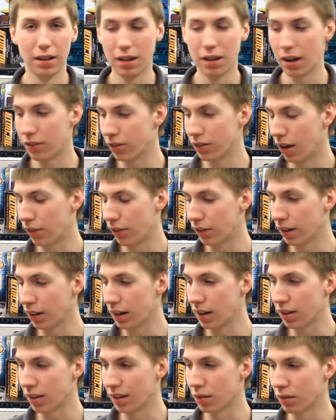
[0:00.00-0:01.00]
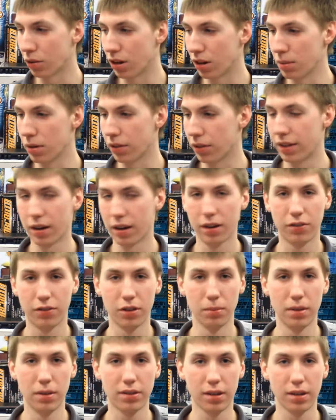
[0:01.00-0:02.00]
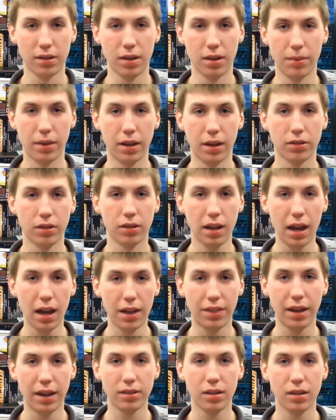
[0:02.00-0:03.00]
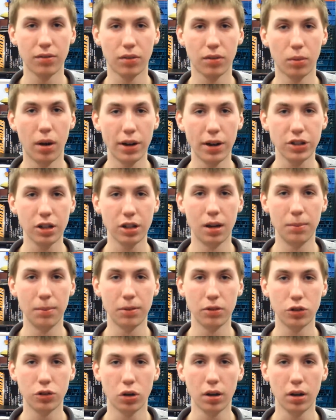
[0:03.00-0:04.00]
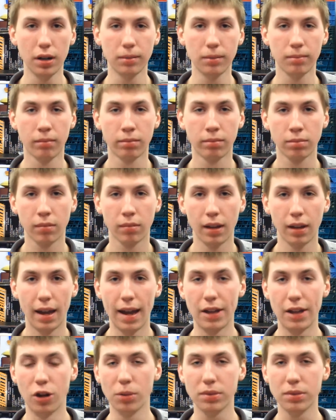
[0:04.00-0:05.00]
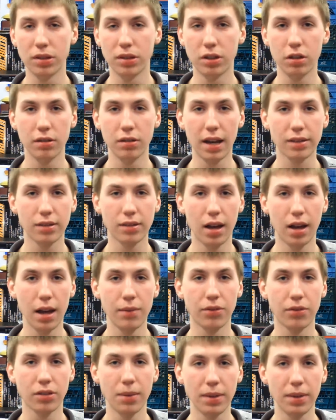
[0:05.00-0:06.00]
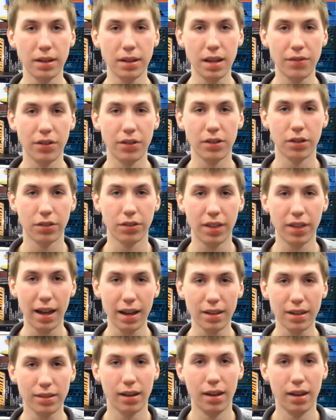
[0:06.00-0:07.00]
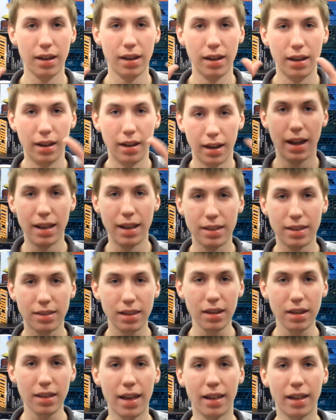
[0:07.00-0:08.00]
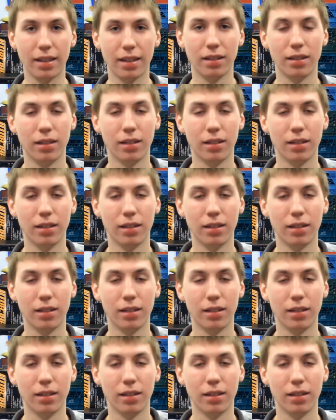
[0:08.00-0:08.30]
not really anything to worry about there if you're missing something. So yeah, thanks again for watching. Hope you enjoyed, and hope to see you next time for something different. So thanks, and see you then.